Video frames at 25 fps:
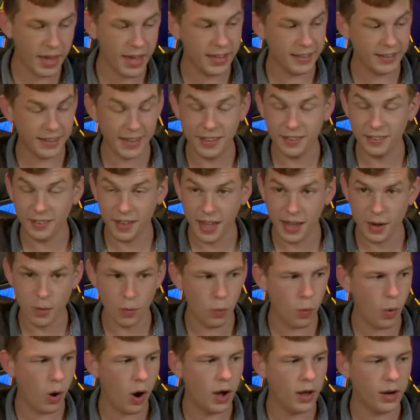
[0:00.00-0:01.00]
it is a
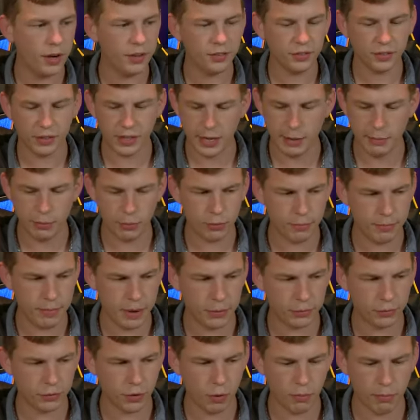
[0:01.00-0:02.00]
wireless keyboard and
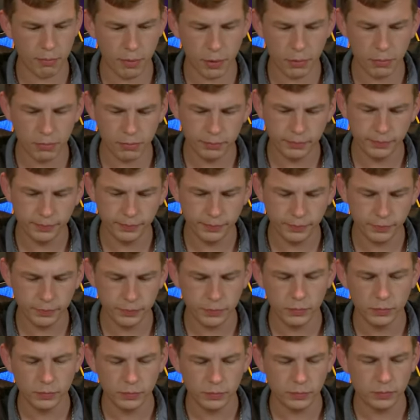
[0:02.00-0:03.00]
mouse combo.
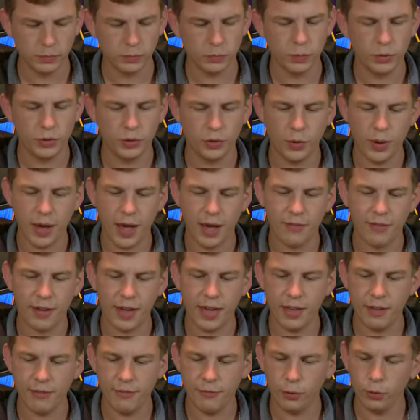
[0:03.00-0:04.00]
We do have
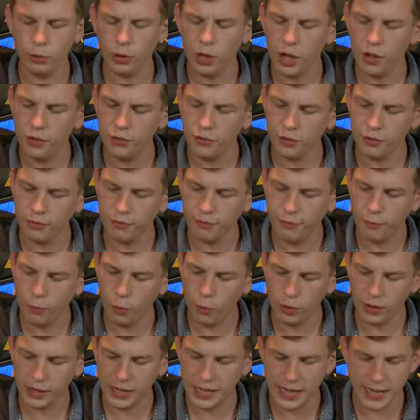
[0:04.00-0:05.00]
a full
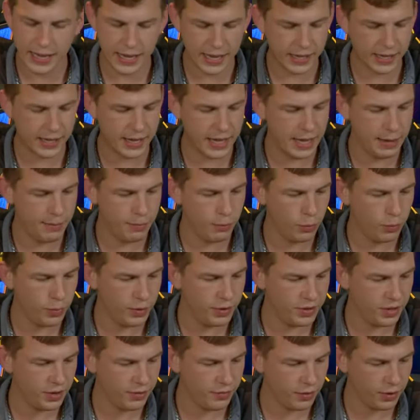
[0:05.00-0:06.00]
104 key keyboard,
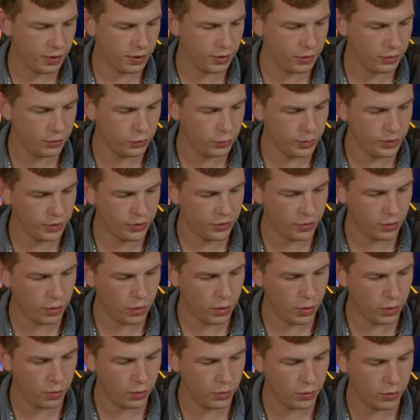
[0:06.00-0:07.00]
which if I switch
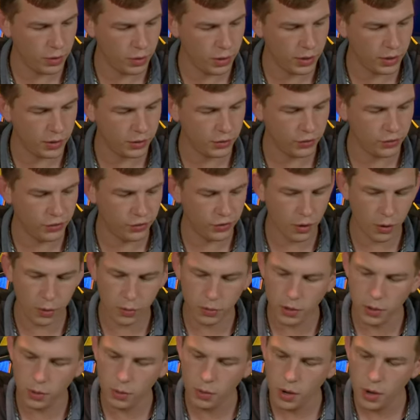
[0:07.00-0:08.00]
on, I can show
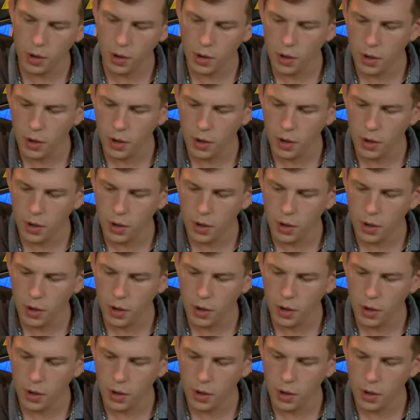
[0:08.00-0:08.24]
you.